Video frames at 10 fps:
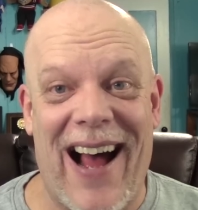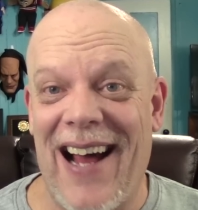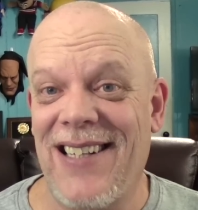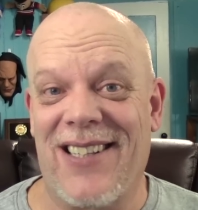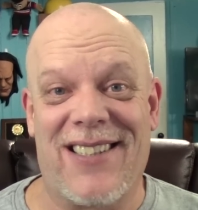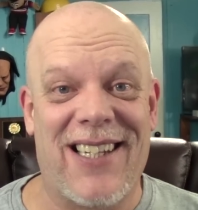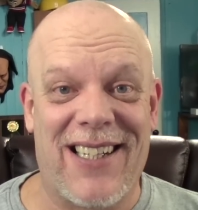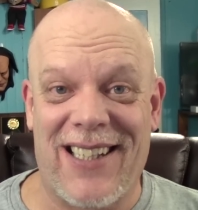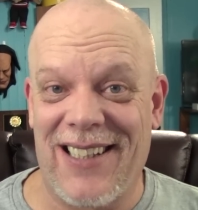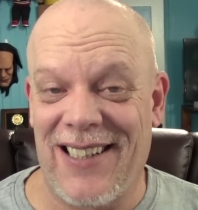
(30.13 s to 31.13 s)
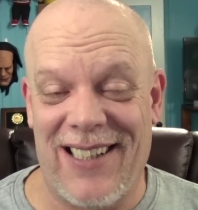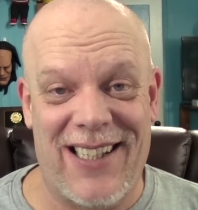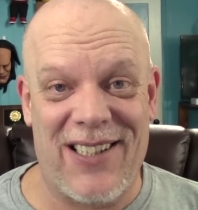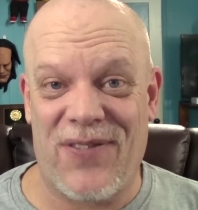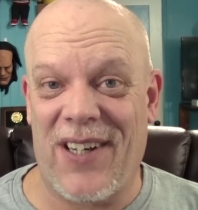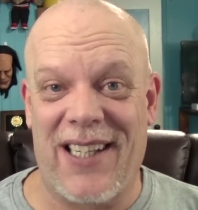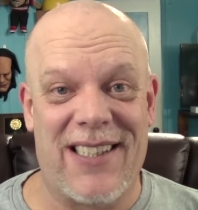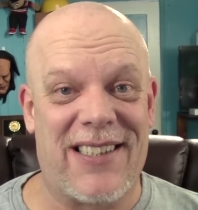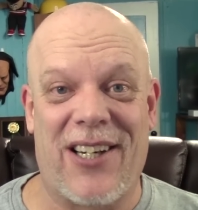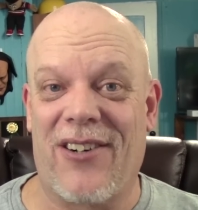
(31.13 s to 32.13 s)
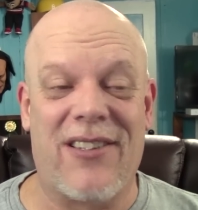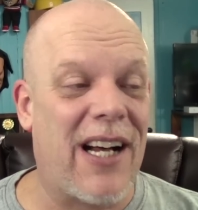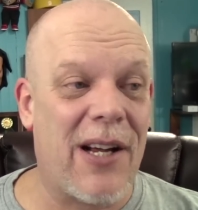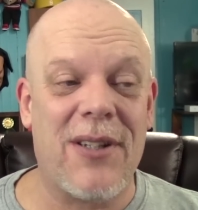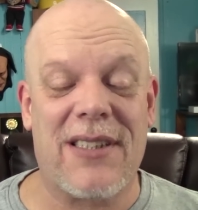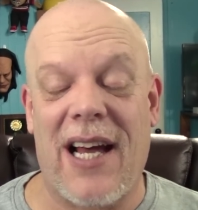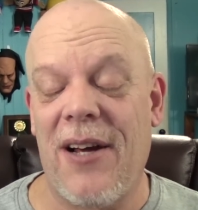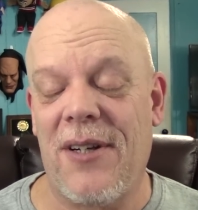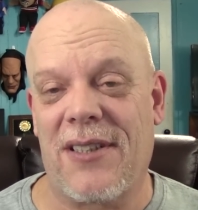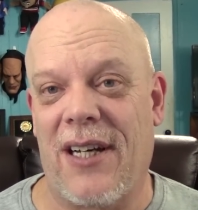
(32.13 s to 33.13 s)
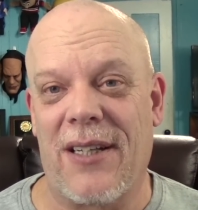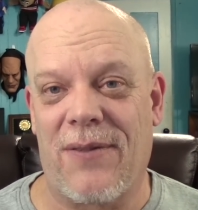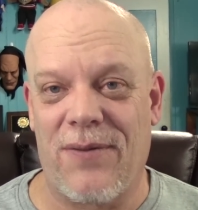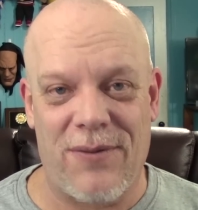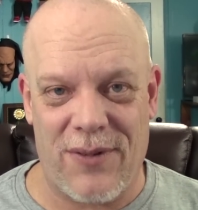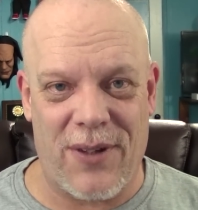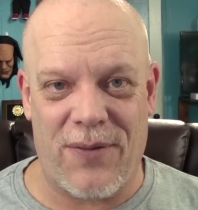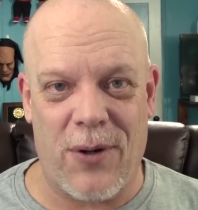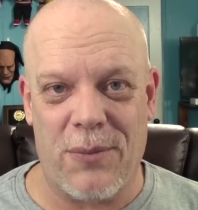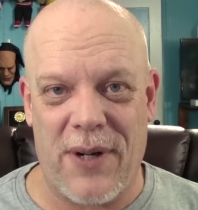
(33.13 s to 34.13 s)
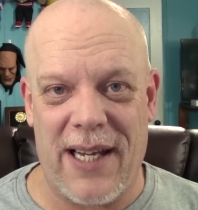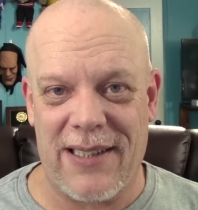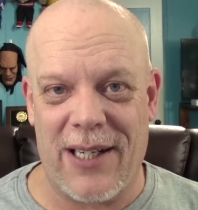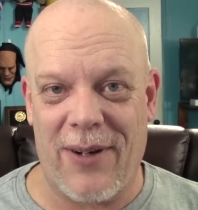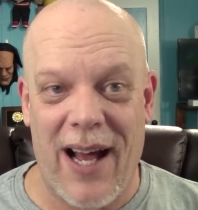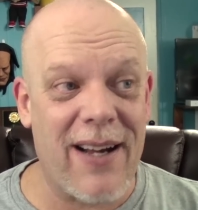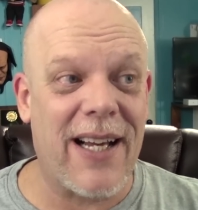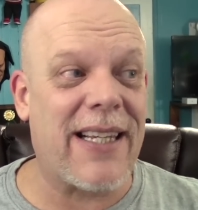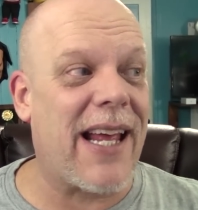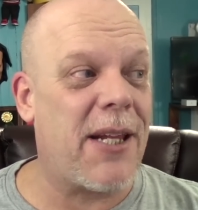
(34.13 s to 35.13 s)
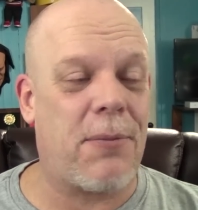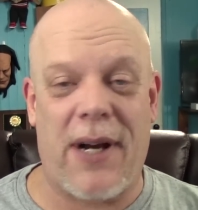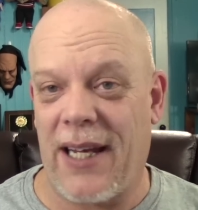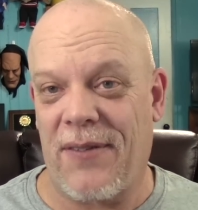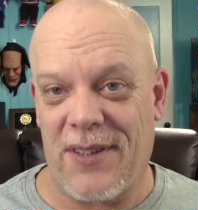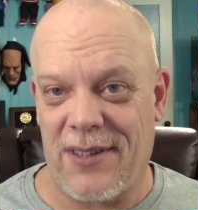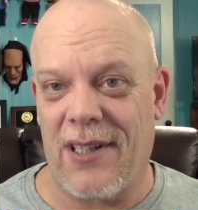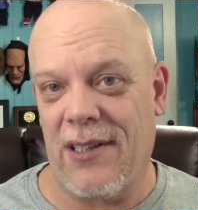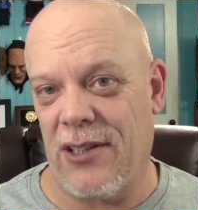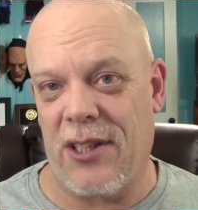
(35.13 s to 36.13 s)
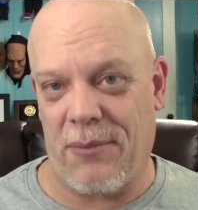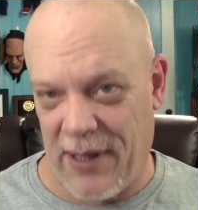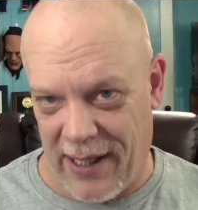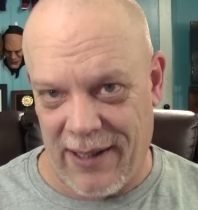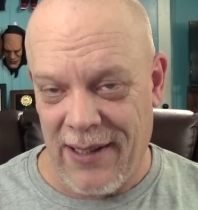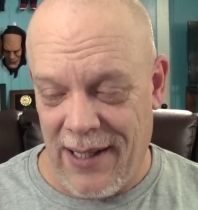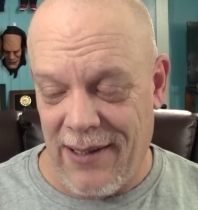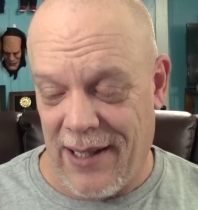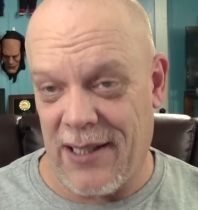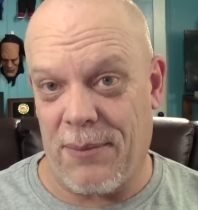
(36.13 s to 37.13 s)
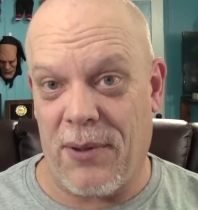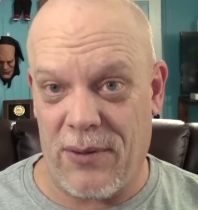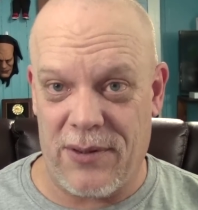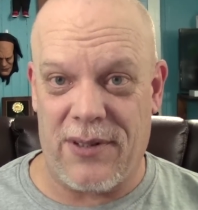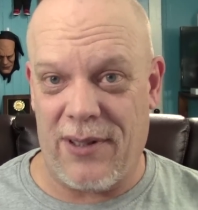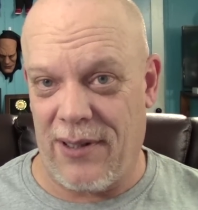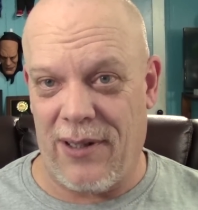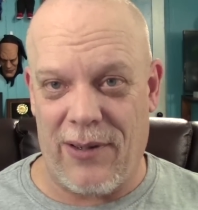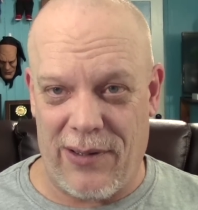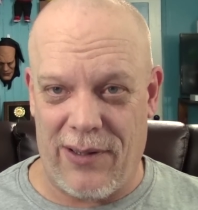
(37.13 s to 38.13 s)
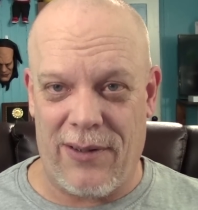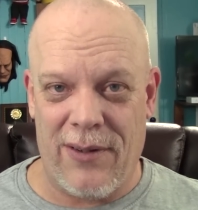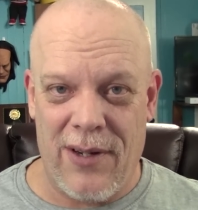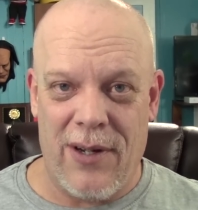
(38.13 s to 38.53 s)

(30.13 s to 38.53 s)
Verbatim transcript: I just think he's fucking hysterical. I always I always like the phone pranks anyway. I like any prank if it's a legit prank, as opposed to you know the